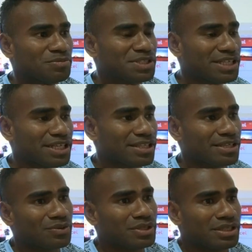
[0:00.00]
mistakes
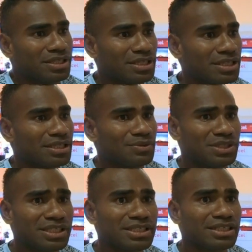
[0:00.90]
that we
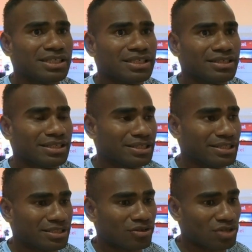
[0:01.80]
did
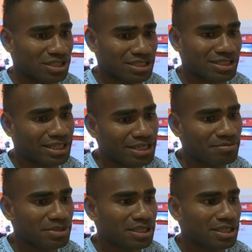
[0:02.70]
to cost us the
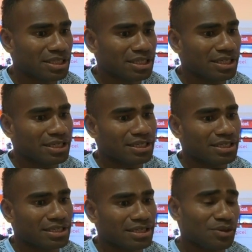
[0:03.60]
game,
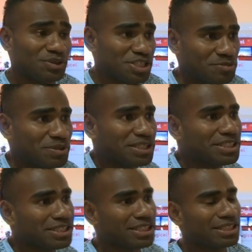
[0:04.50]
our
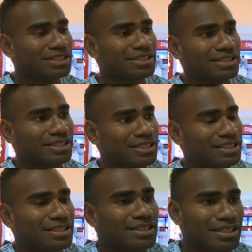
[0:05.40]
discipline, and
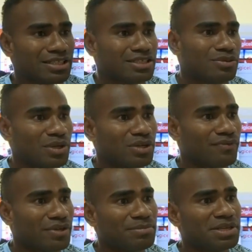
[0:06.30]
it's one
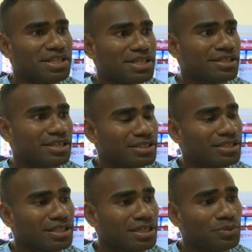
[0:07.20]
of the main things that
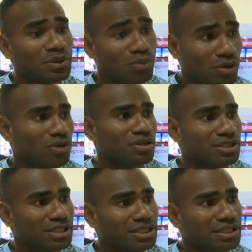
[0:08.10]
we'll work on
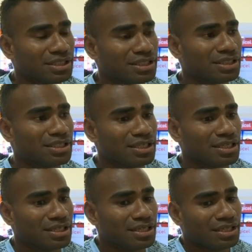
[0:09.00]

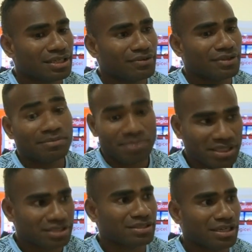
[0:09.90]
for the
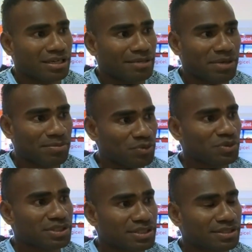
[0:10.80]
past upcoming
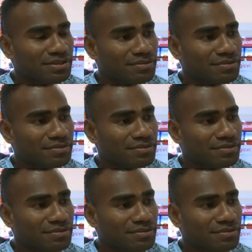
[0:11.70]
weeks.